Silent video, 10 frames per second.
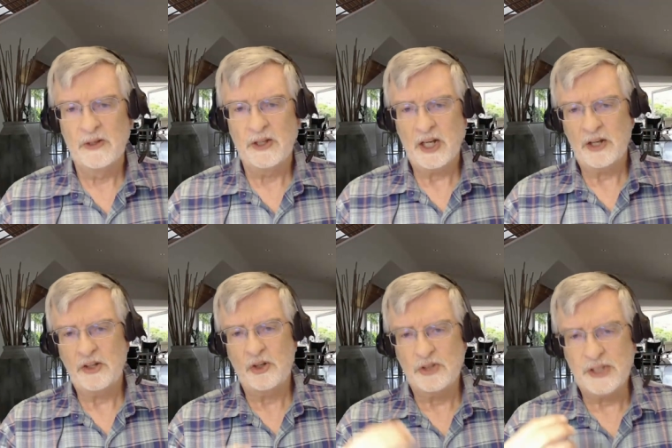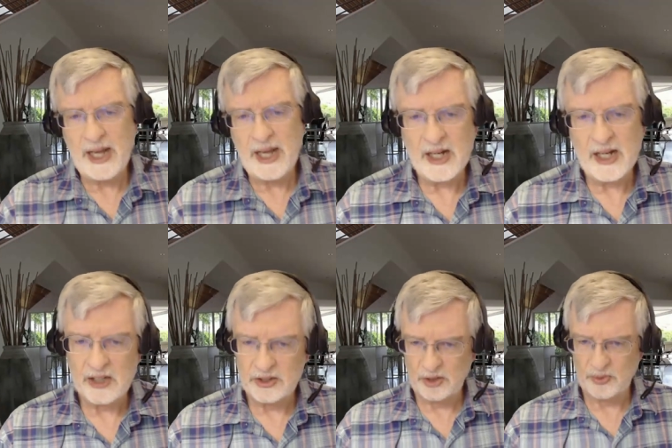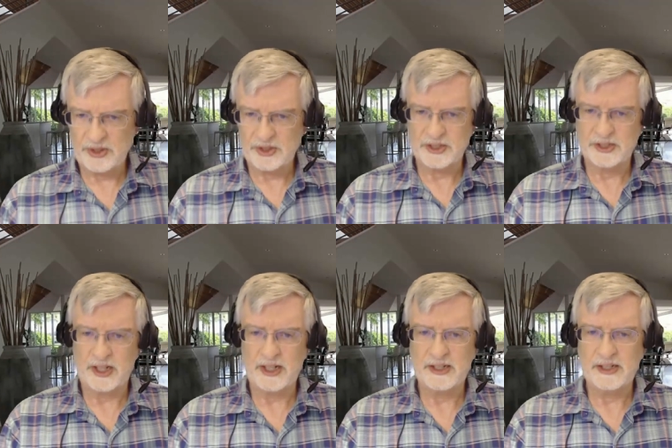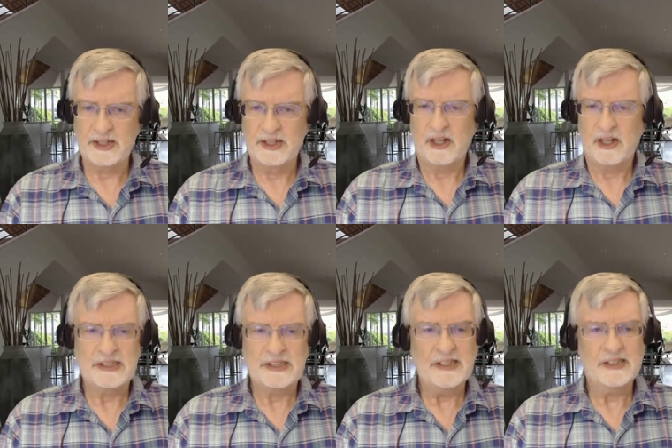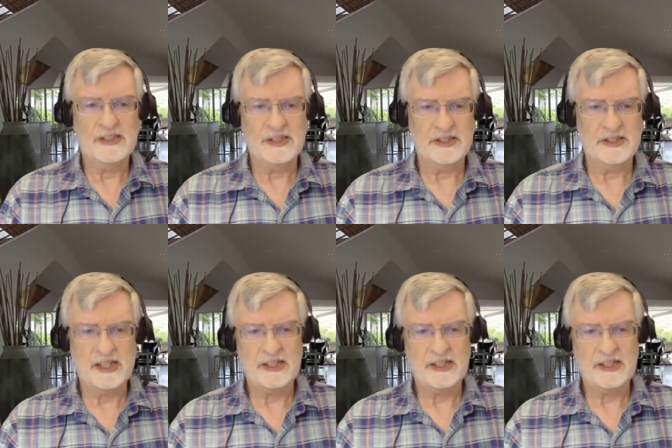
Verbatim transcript: You got to use chaos to reach a state of synthesis that